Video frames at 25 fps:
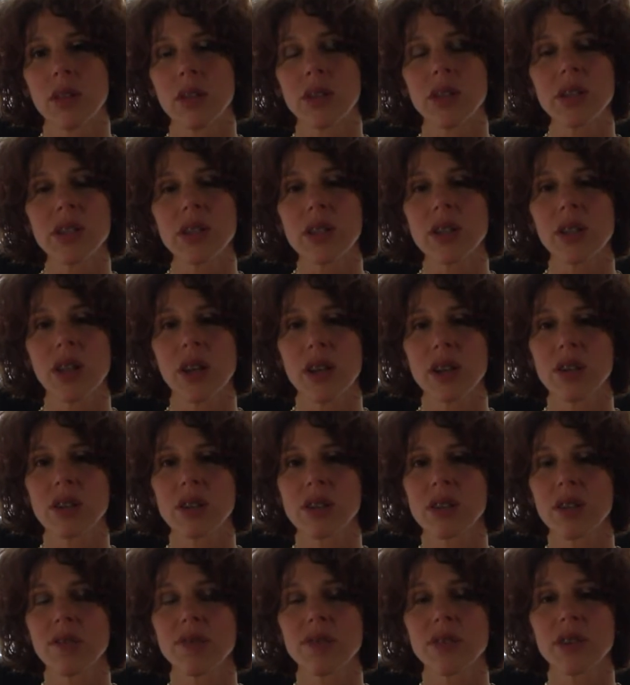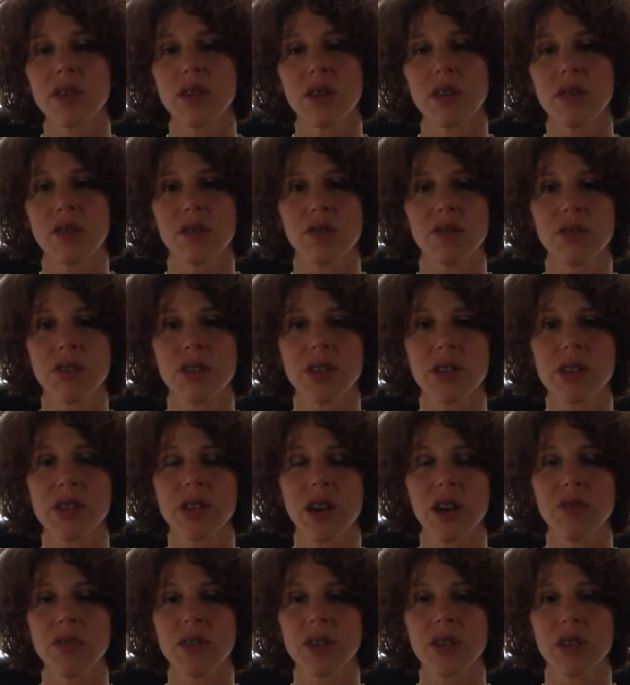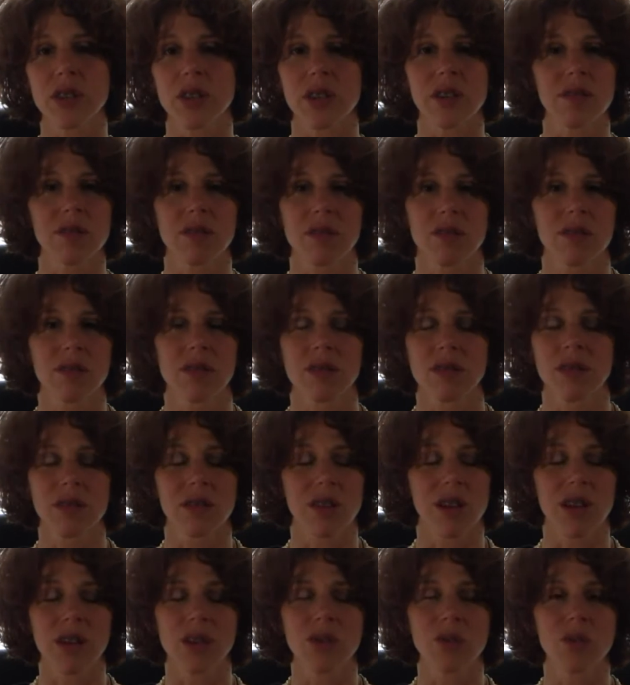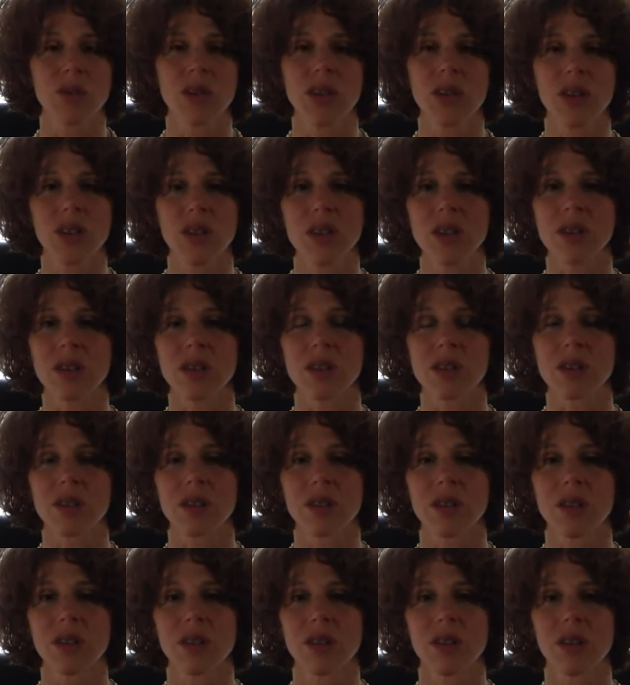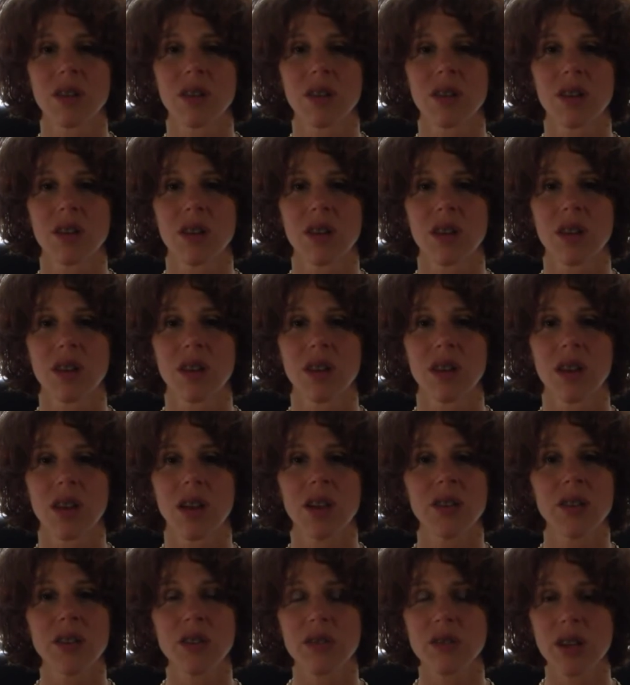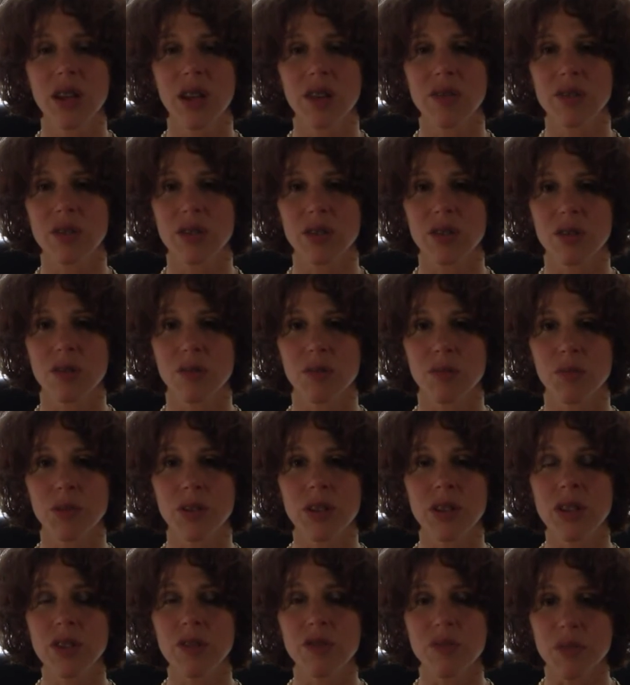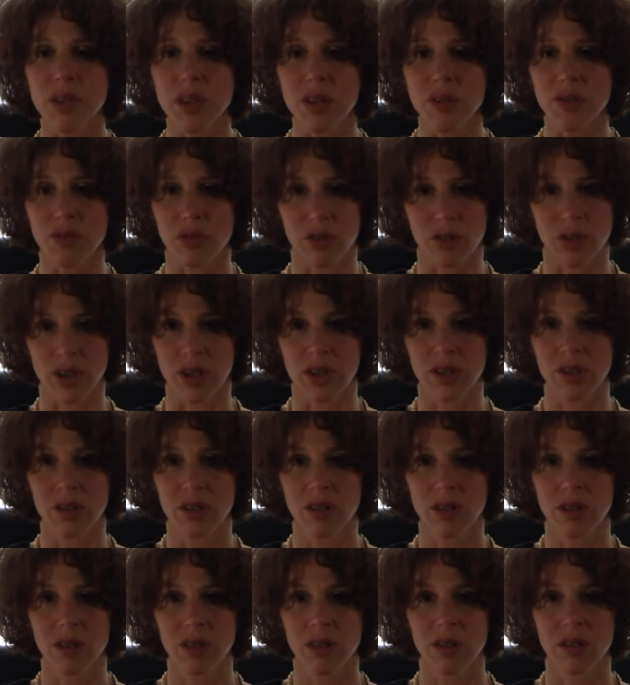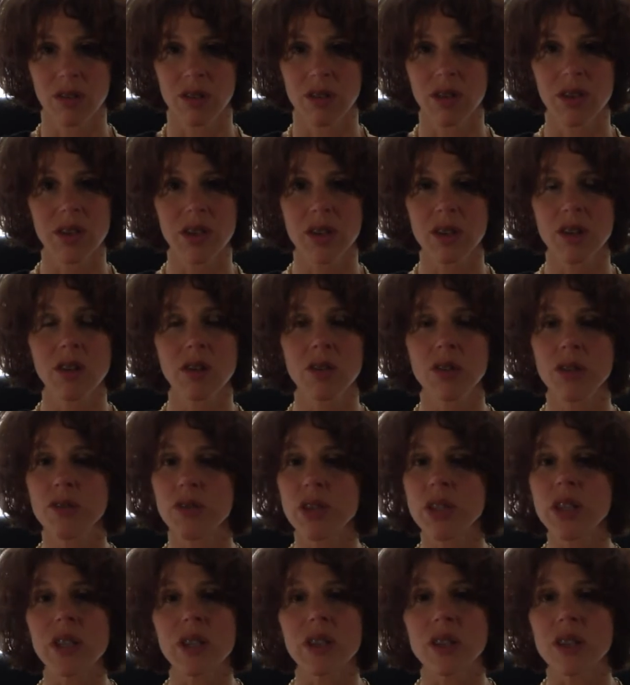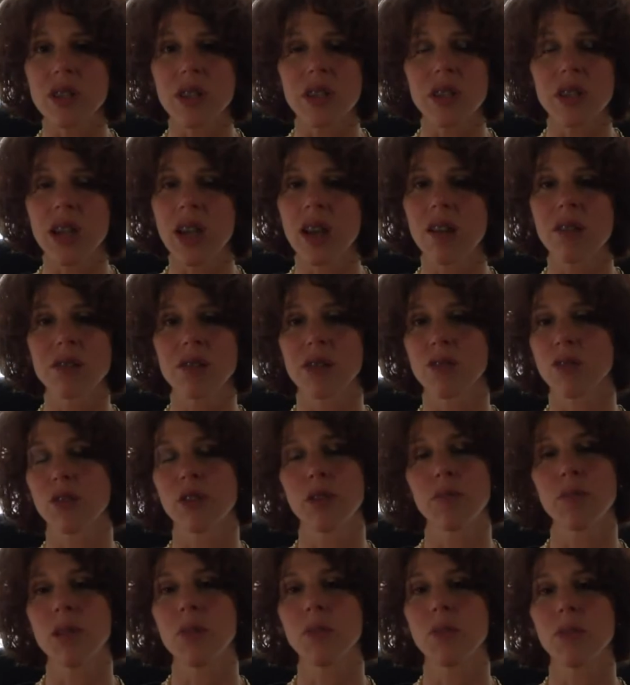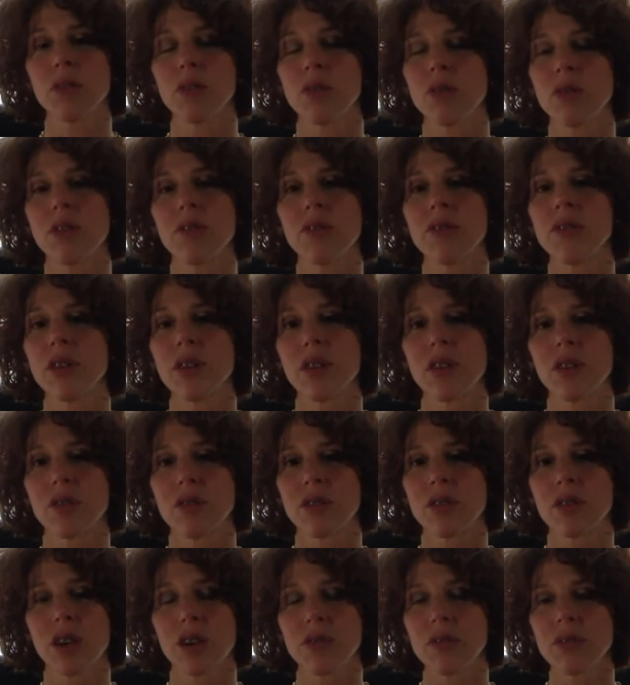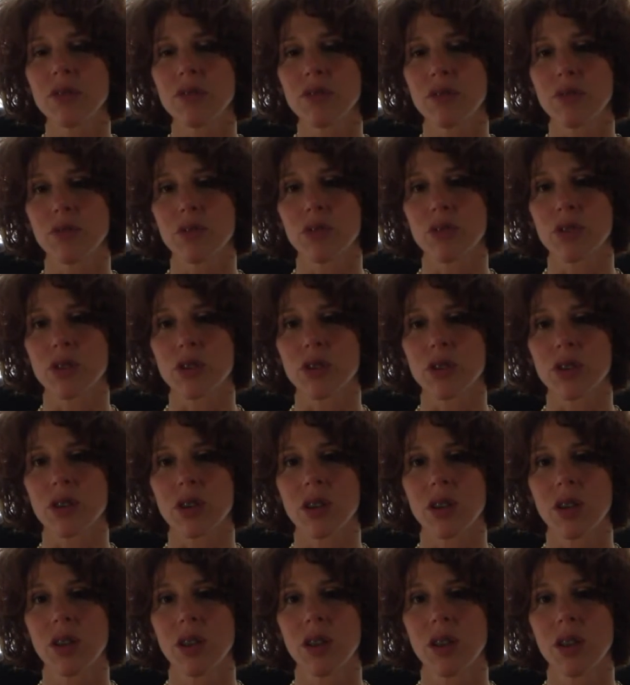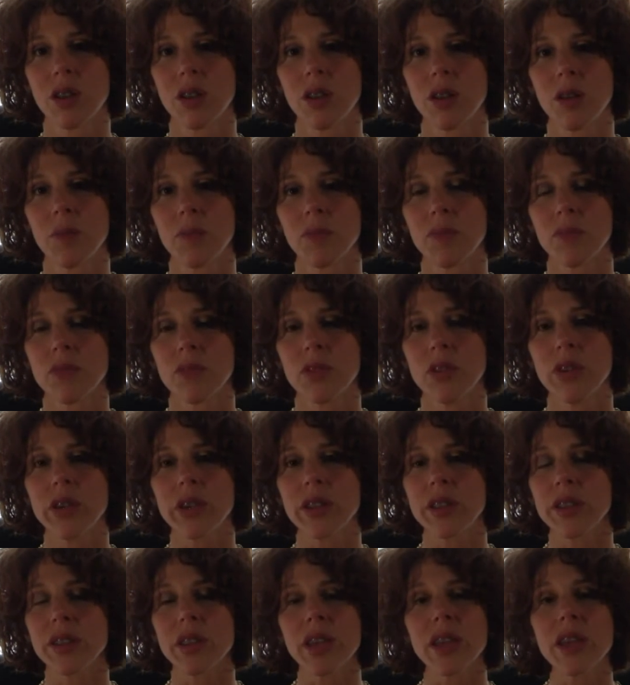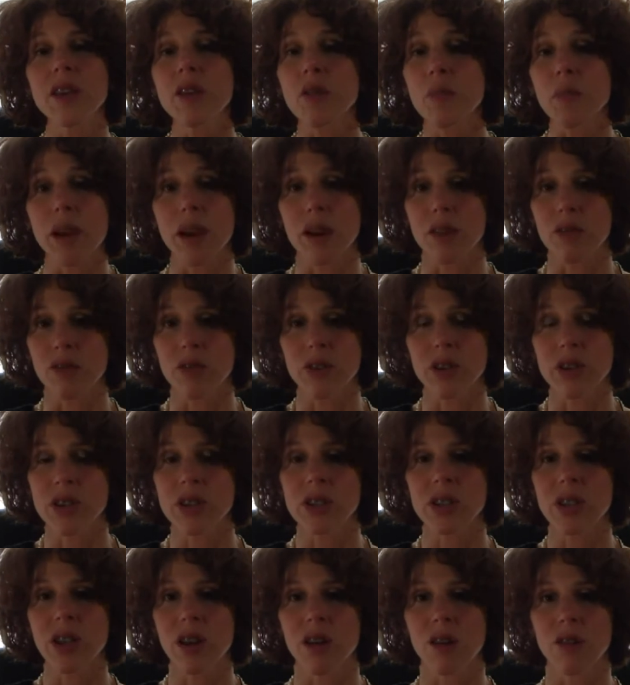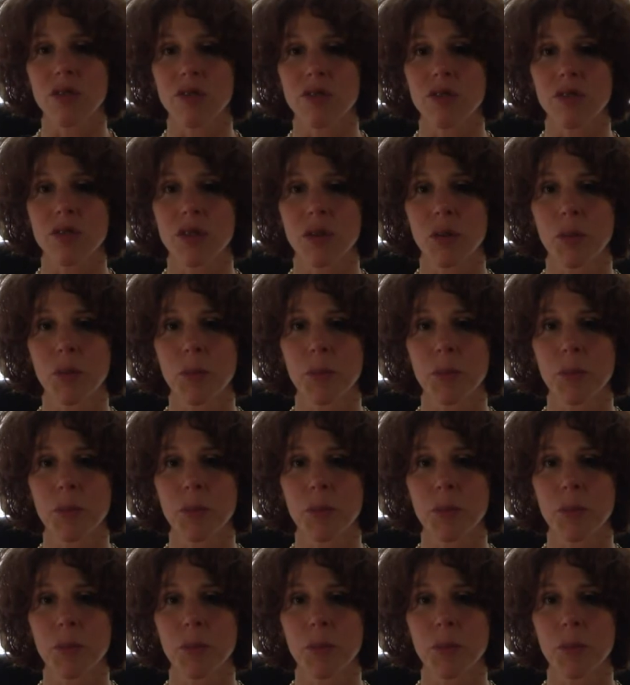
then just allow yourself to know, philosophically, that's what it is. And you don't have to believe me for it. You can go and read the accounts of other people who have recovered from torture. You can think about for yourself,